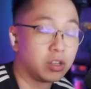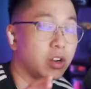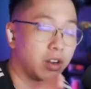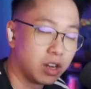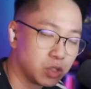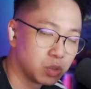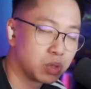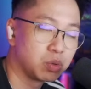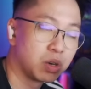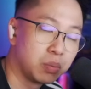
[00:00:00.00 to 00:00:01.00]
console
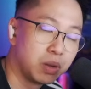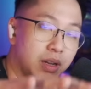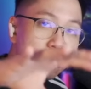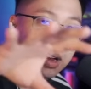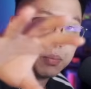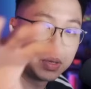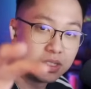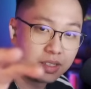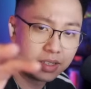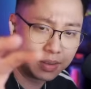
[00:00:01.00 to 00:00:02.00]
sweats who want to play on
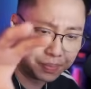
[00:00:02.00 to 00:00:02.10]
PC